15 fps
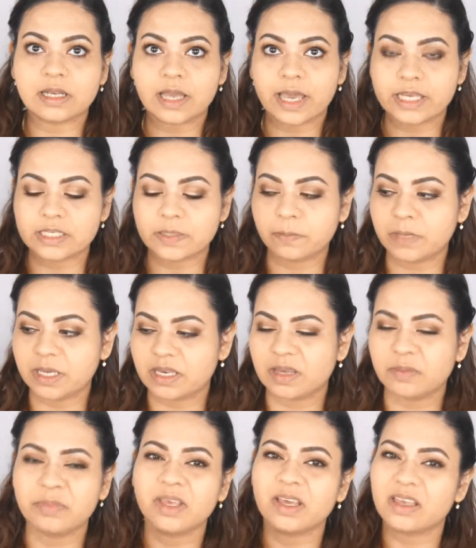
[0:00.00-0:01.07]
in light
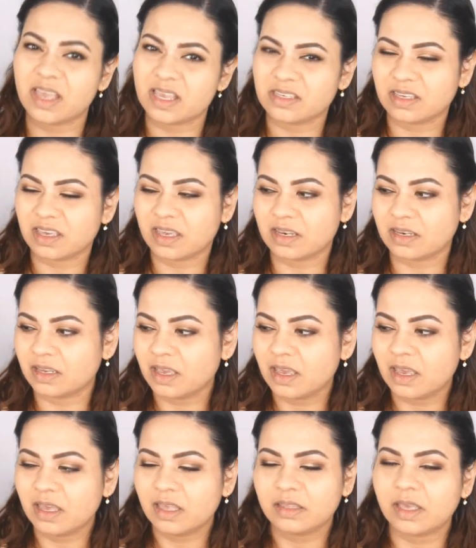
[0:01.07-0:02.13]
medium, as again
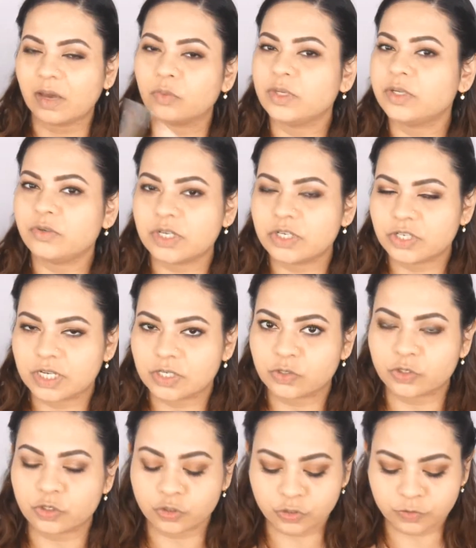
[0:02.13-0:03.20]
there are only 3 shades
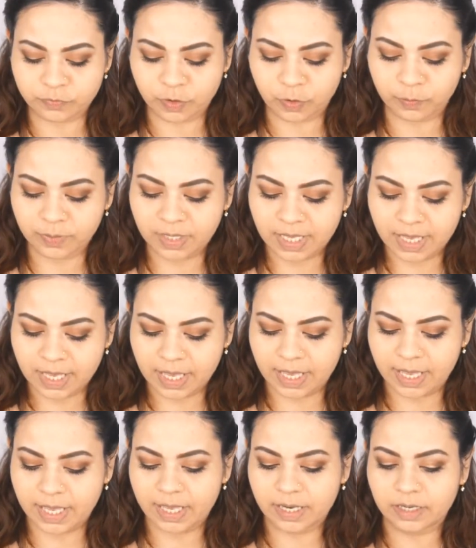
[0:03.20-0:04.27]
to choose from.
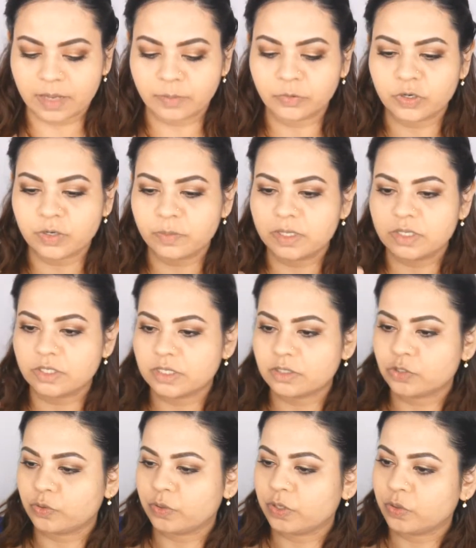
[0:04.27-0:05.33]
And I'm going to be
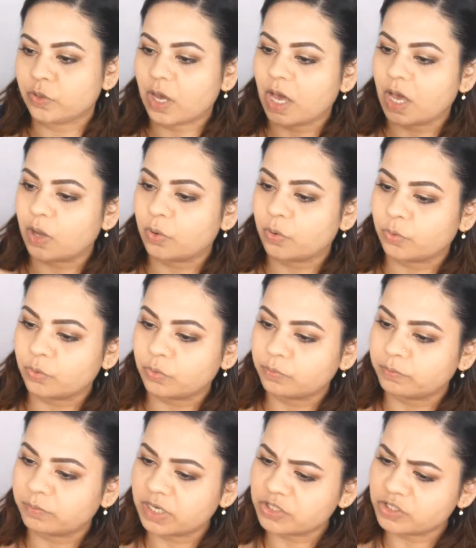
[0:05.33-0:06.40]
just showing you how
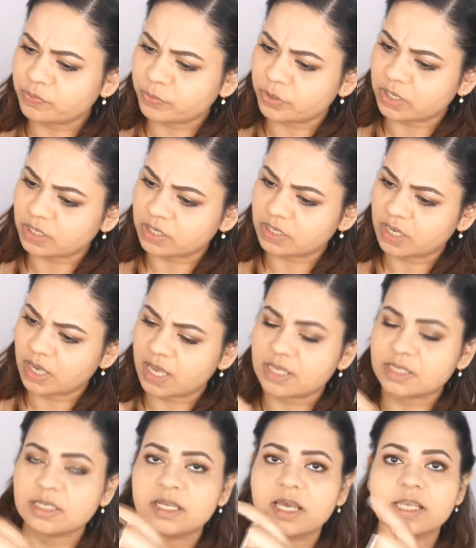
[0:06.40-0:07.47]
much product it
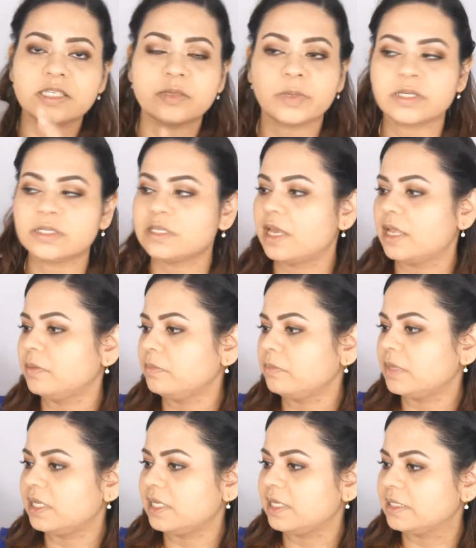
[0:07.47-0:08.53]
has. It has about
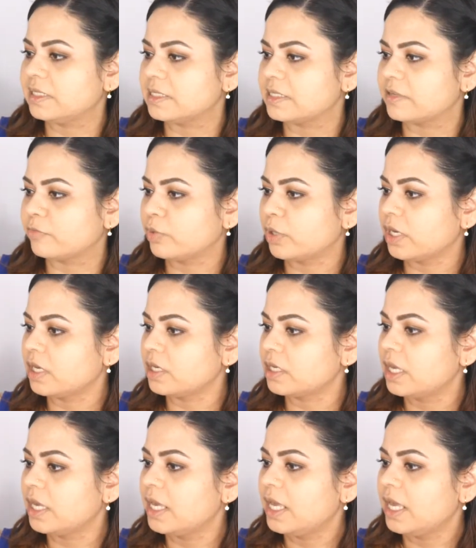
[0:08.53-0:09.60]
10 milliliters of
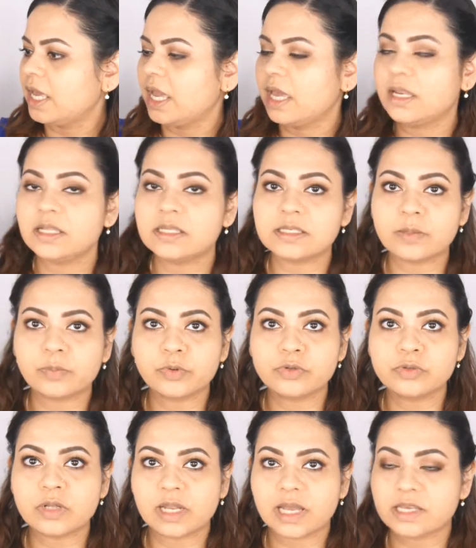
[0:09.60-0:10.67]
product, and it's
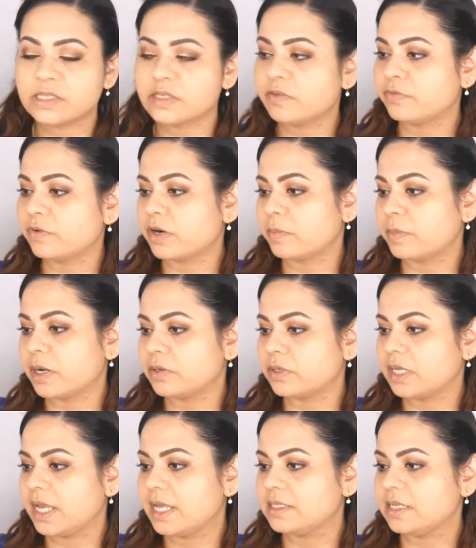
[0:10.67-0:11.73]
supposed to last you for
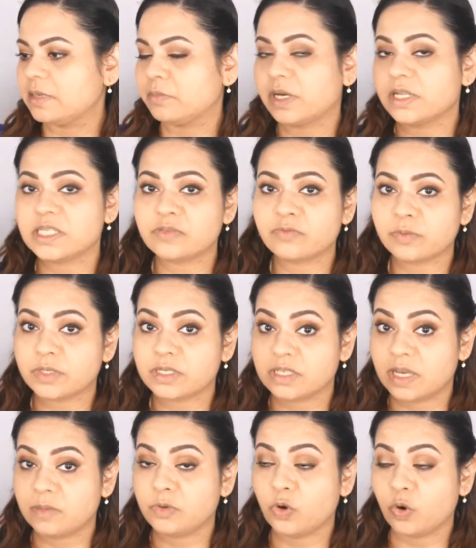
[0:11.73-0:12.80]
about 18 months from the
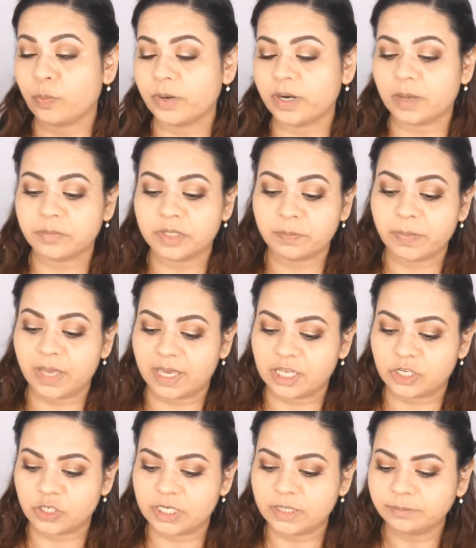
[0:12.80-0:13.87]
time you open up the
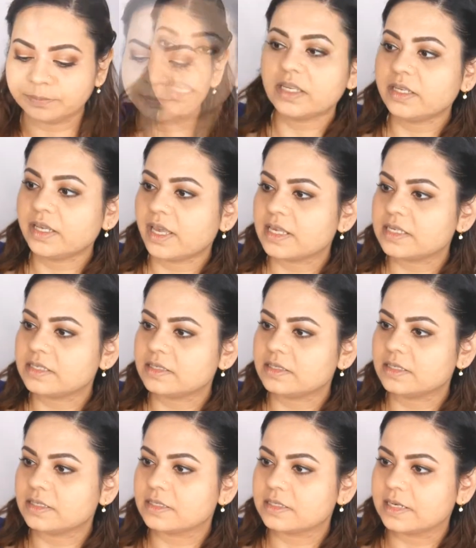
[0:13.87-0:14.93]
packaging. And it has
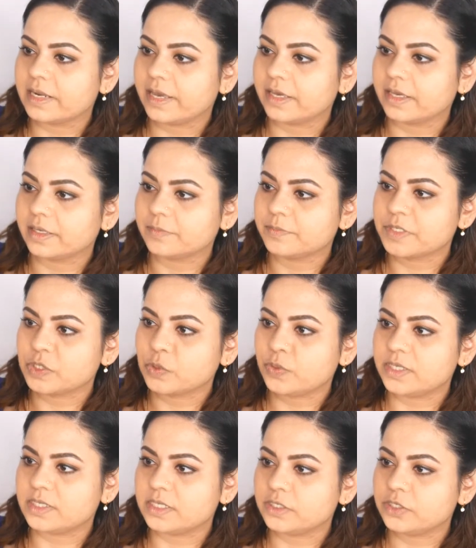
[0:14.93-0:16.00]
this like
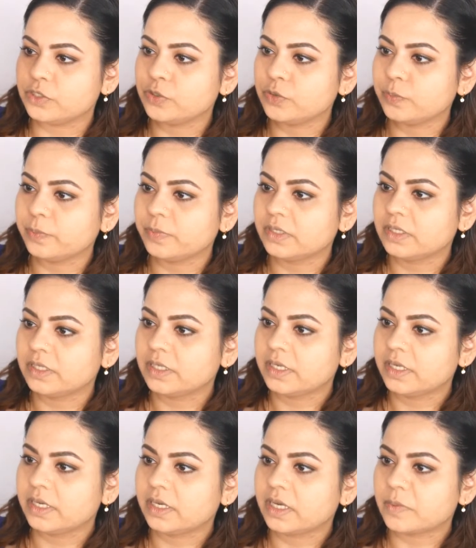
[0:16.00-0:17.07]
squeezy tube.
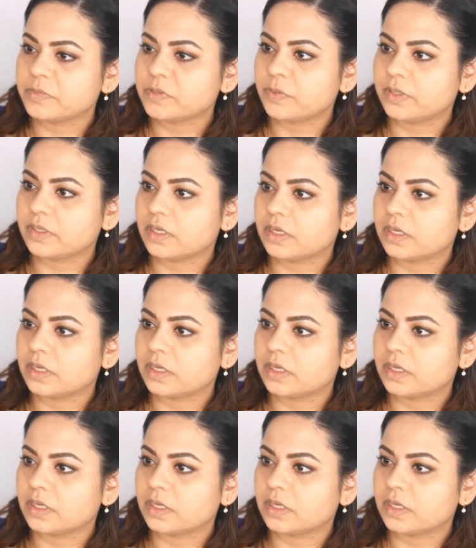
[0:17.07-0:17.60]
Comes with